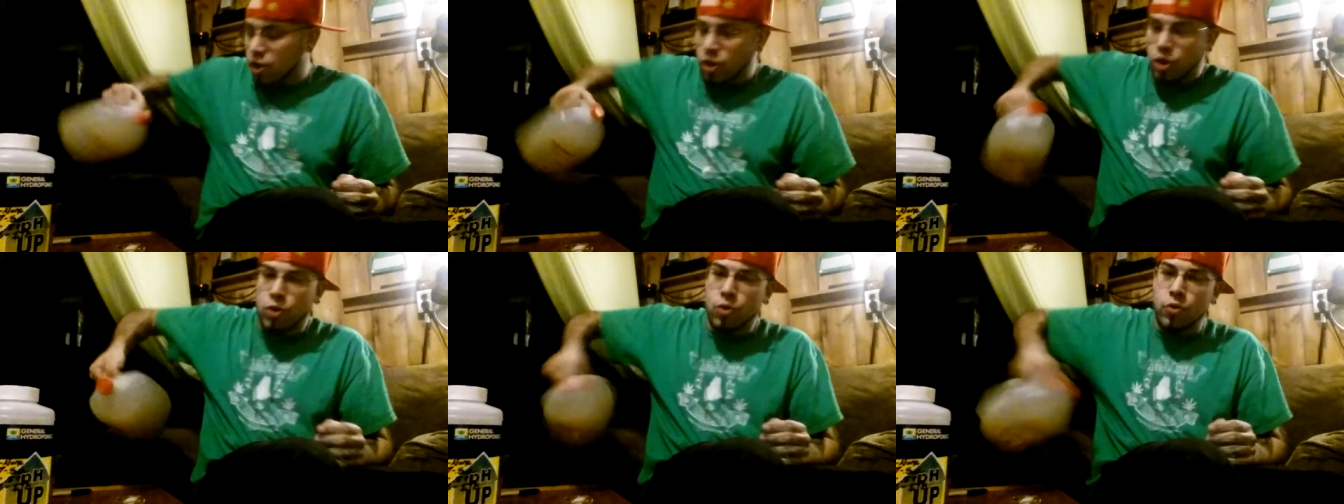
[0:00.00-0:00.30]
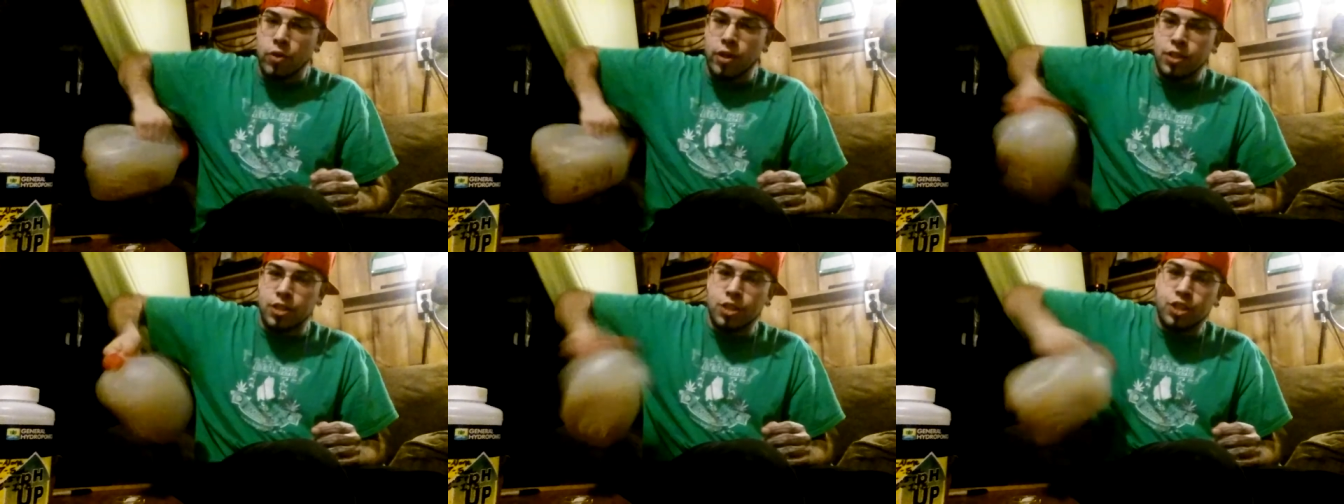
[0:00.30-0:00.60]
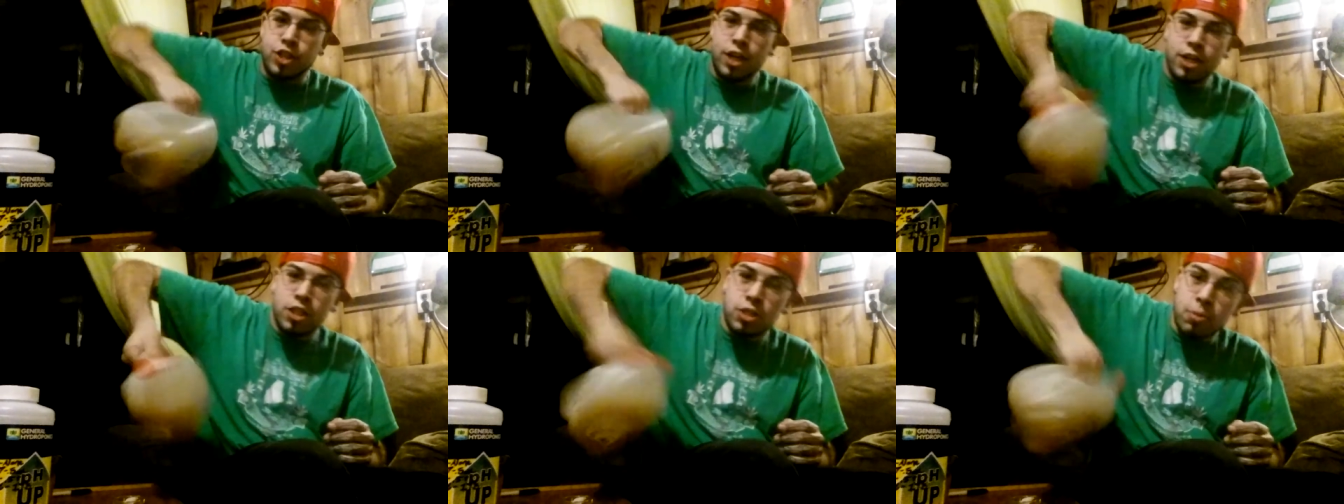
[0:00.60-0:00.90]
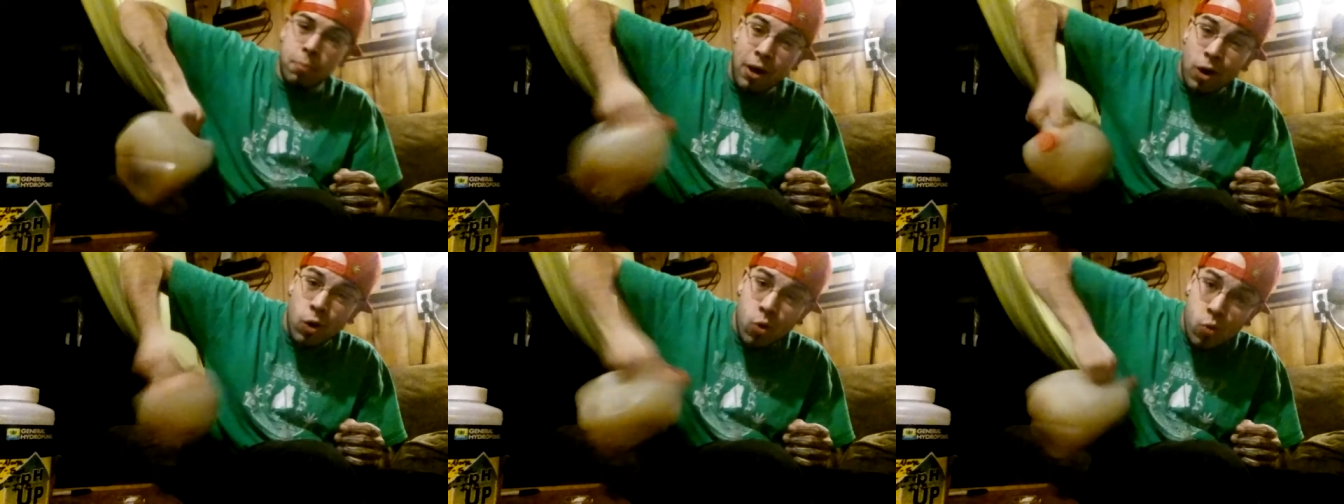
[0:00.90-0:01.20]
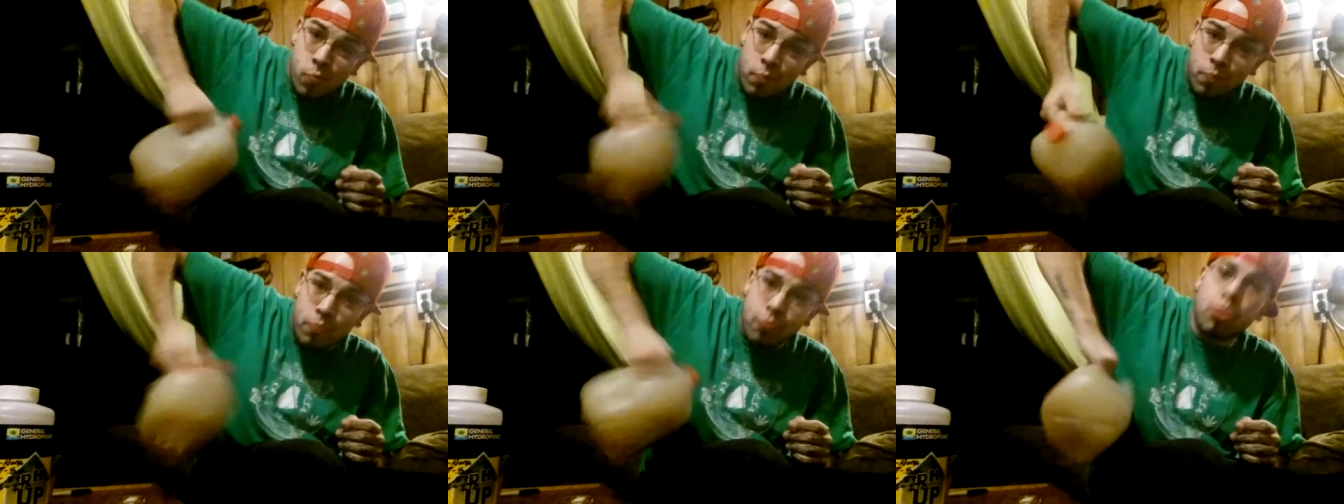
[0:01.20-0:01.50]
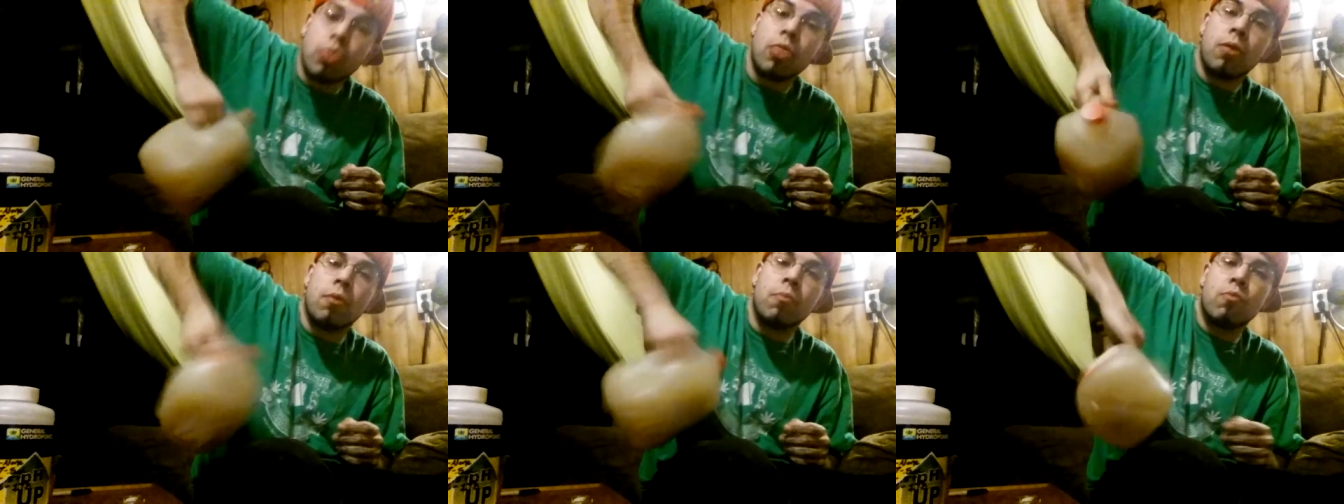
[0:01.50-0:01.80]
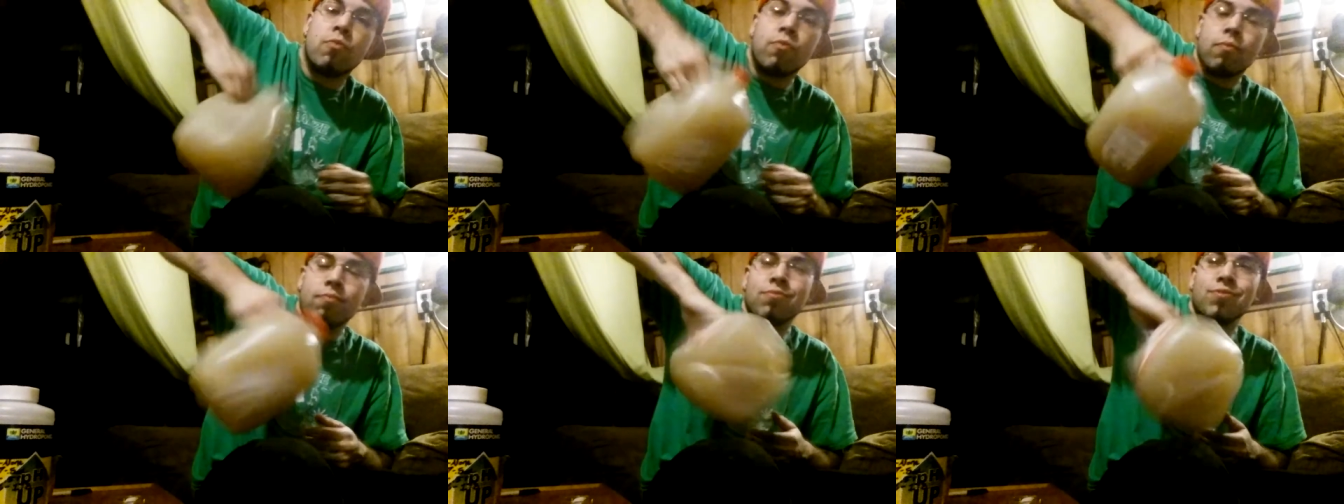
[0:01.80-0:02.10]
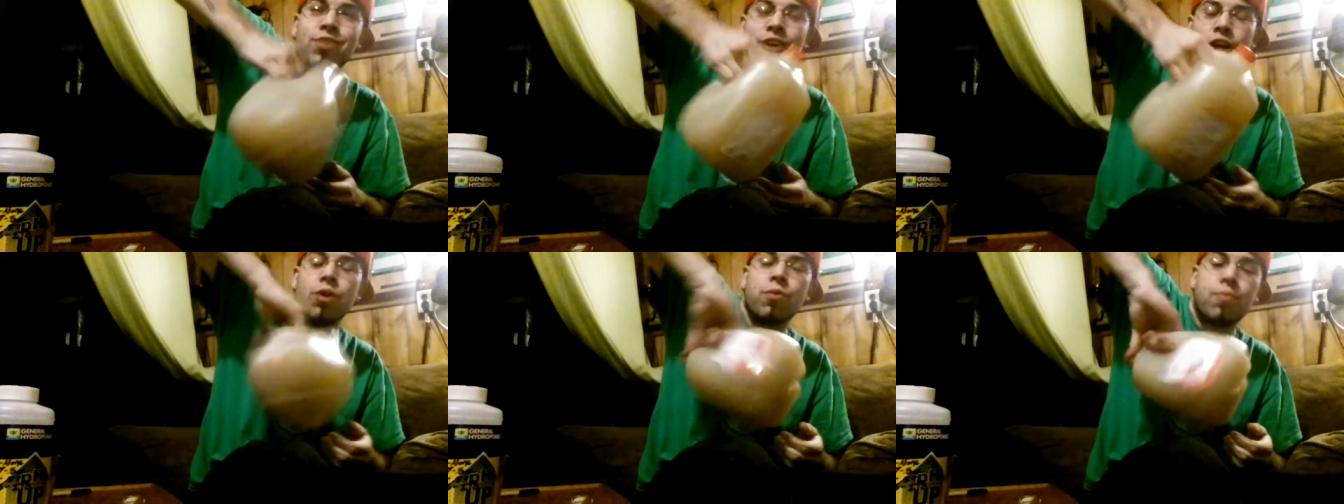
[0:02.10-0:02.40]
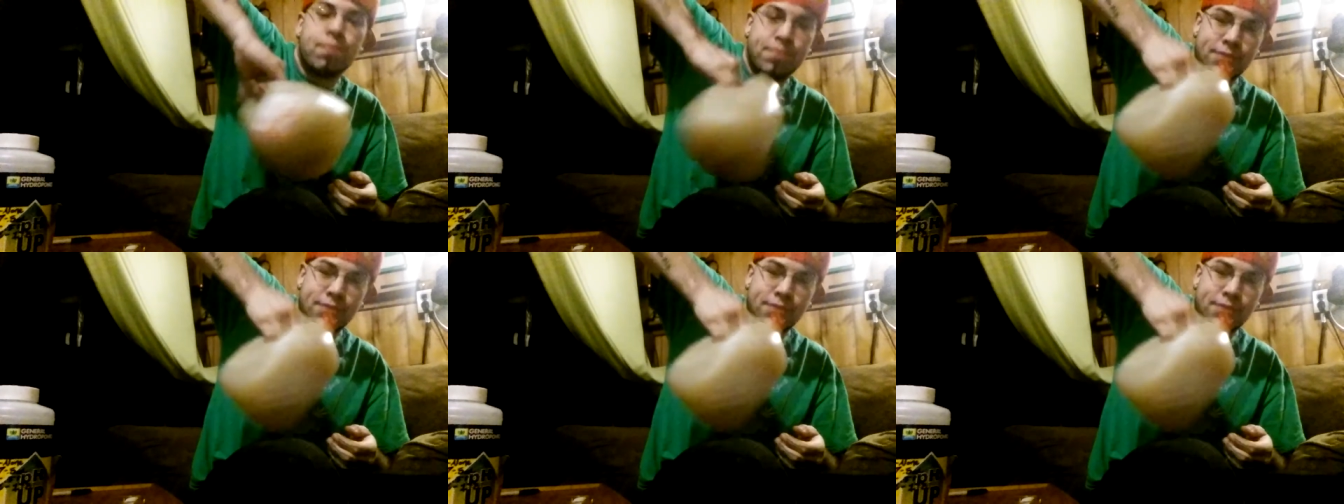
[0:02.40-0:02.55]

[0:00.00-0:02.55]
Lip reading: You need to change them out, you know,